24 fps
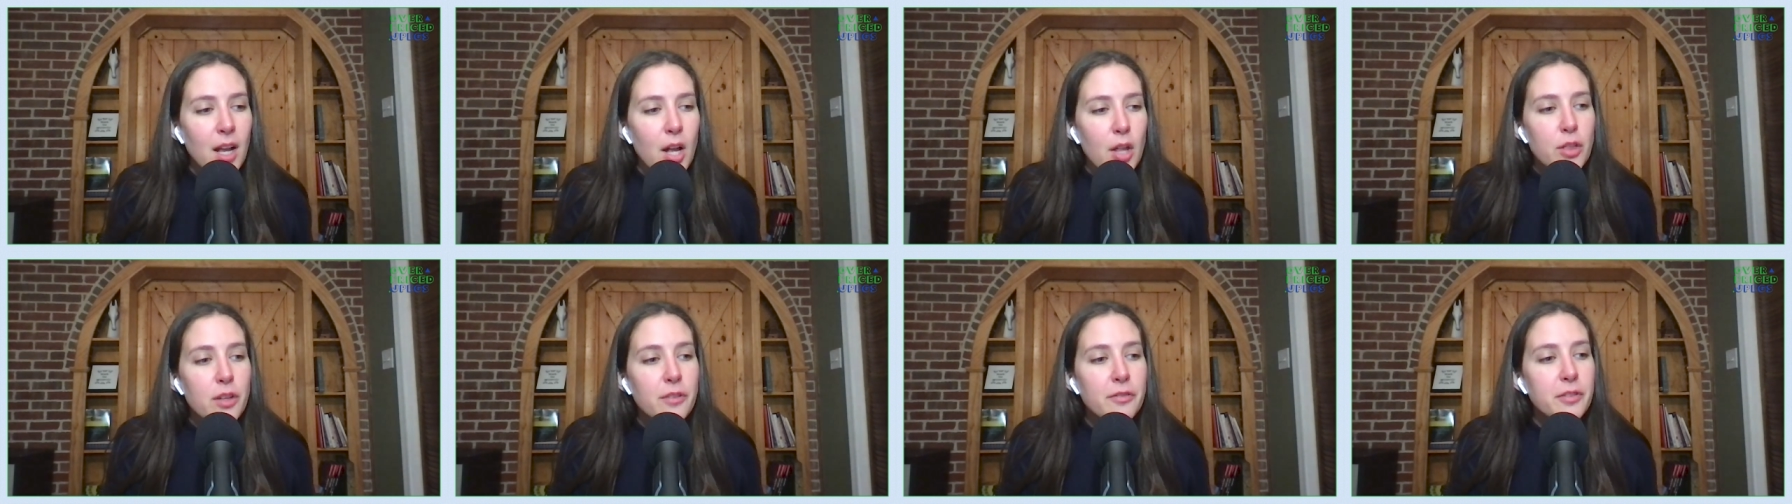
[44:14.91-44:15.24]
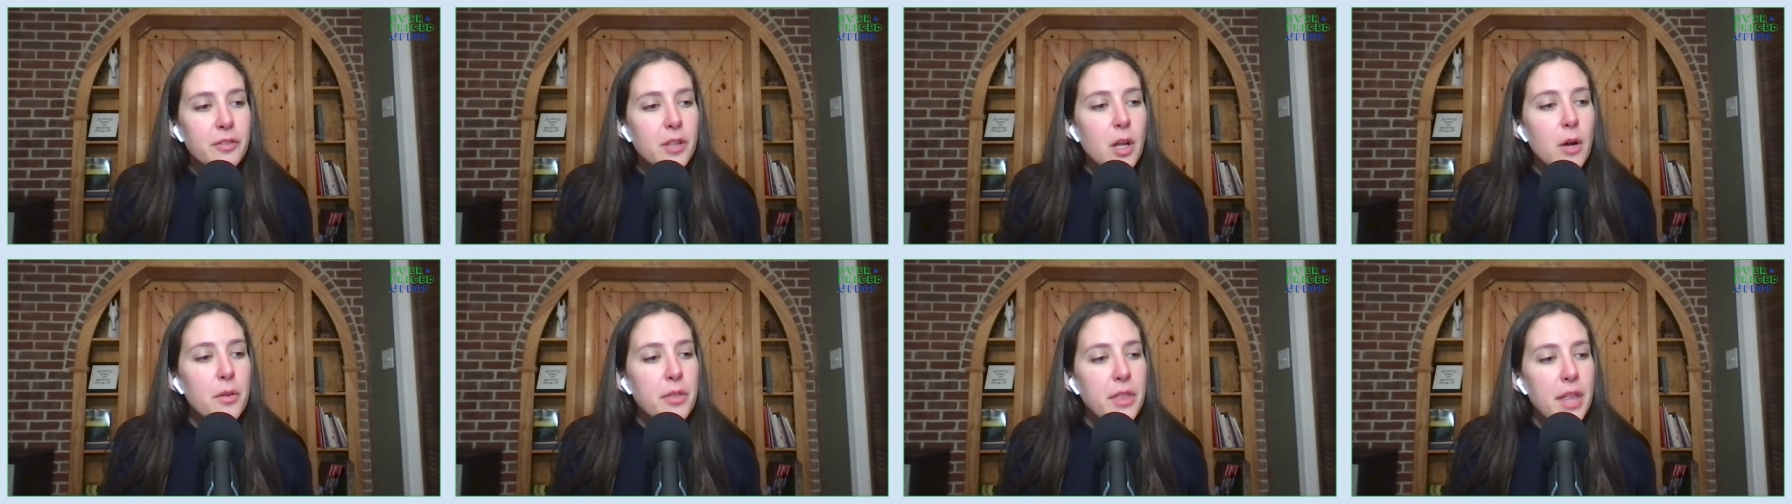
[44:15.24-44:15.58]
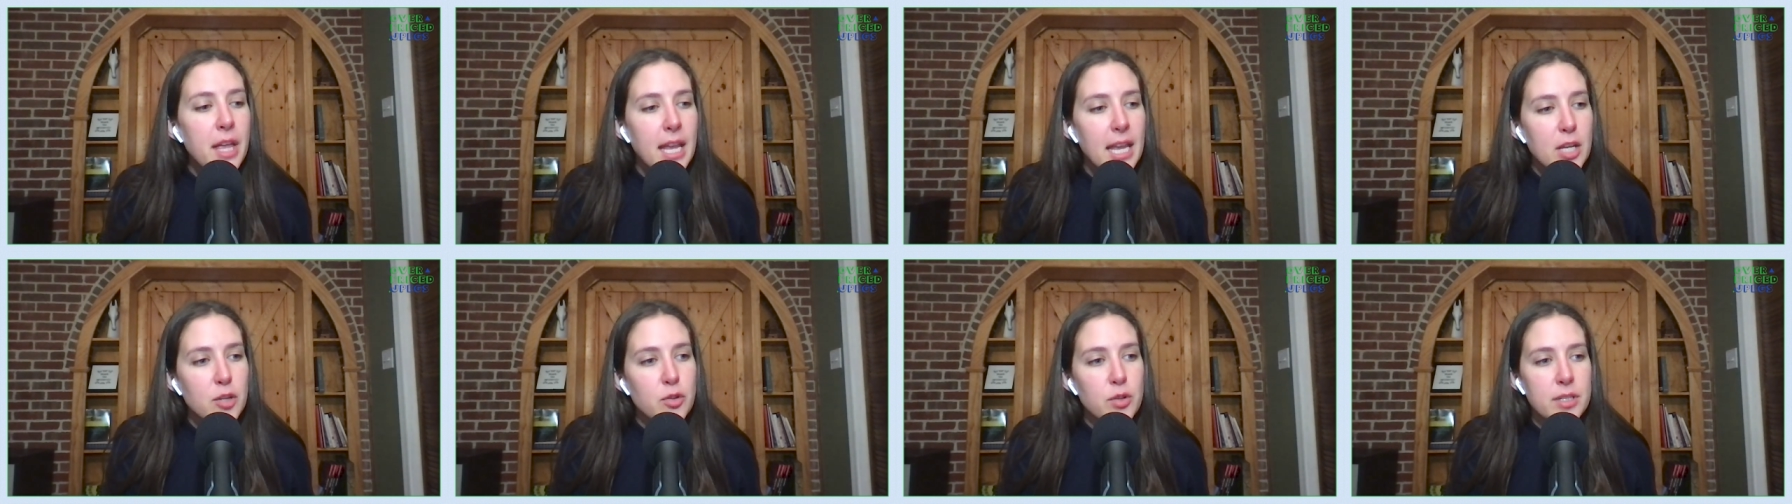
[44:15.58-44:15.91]
The flow
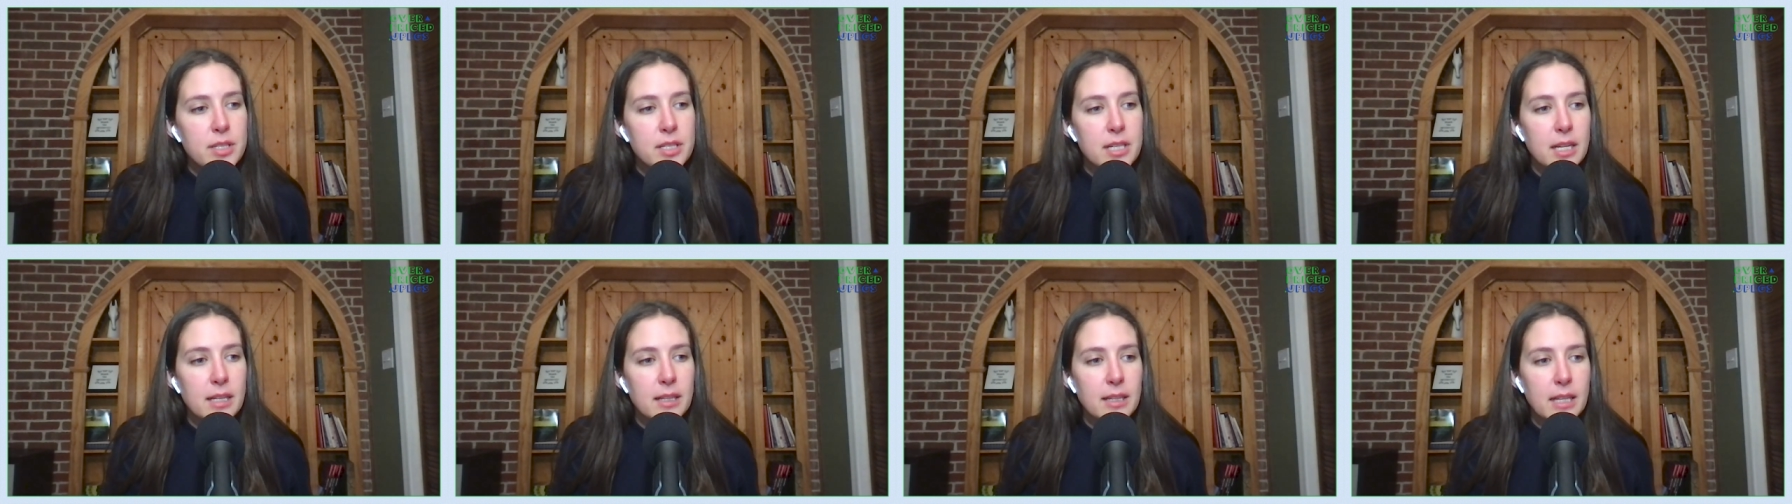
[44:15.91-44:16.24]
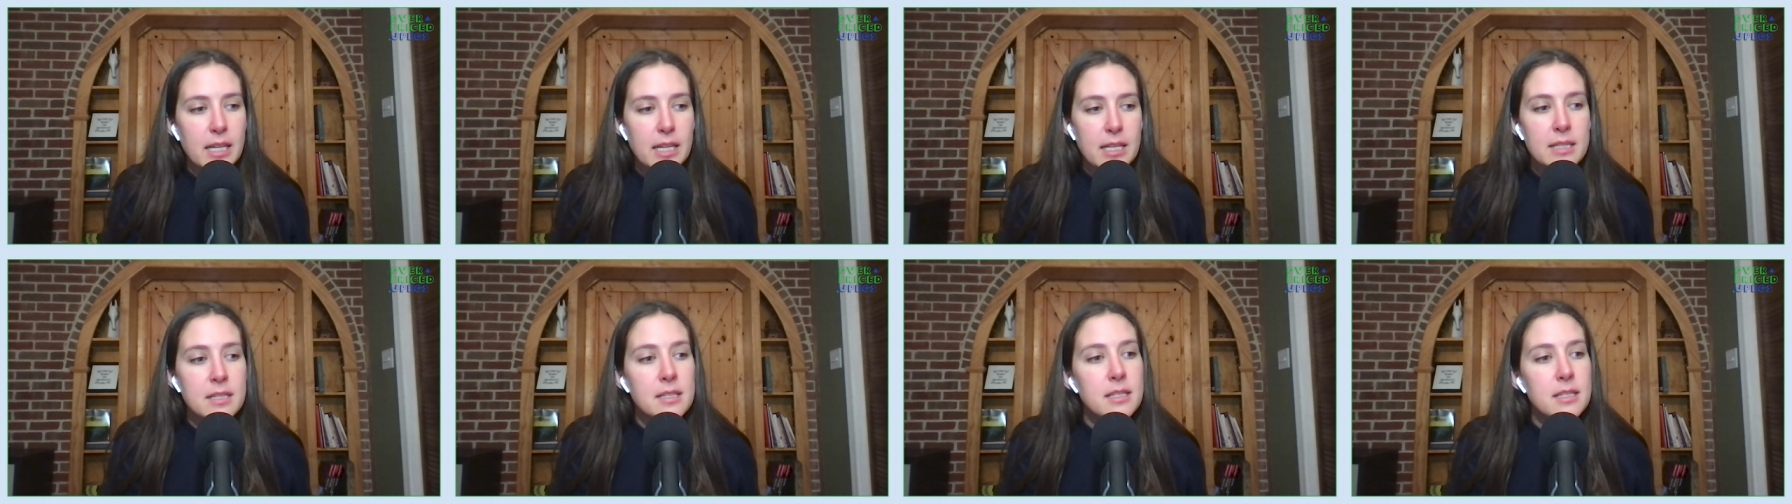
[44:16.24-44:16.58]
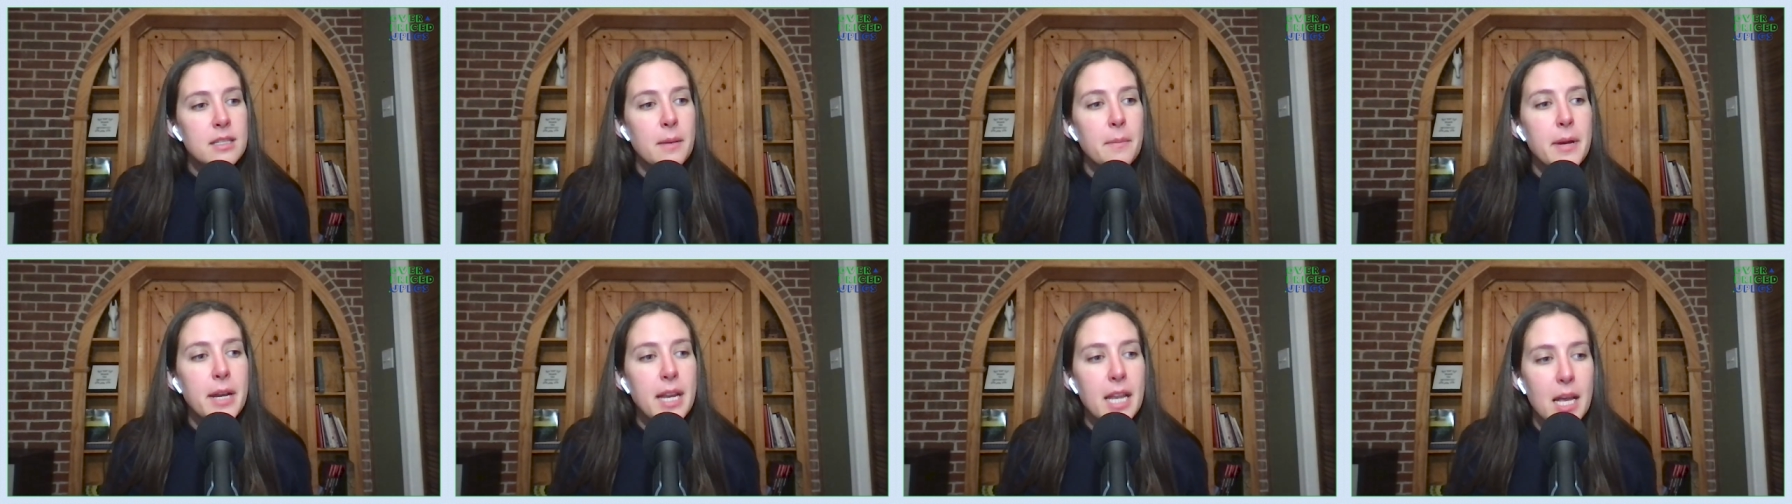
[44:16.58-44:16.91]
thing, interestingly,
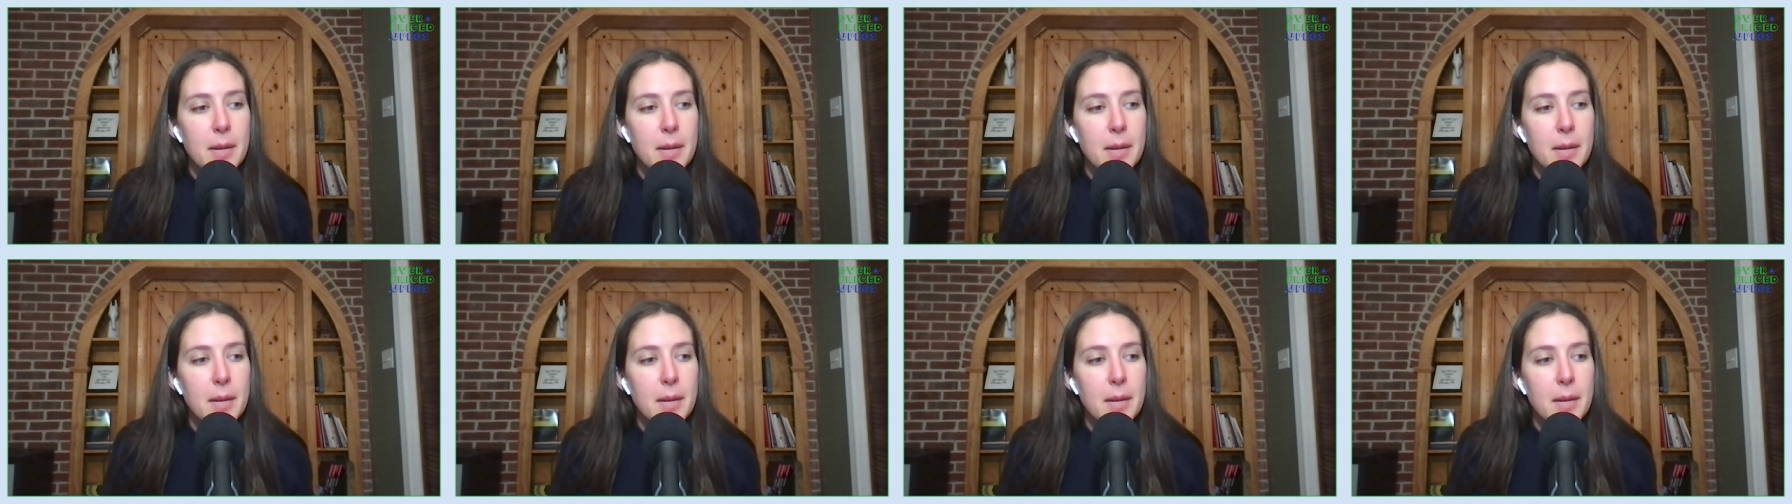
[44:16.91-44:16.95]
somebody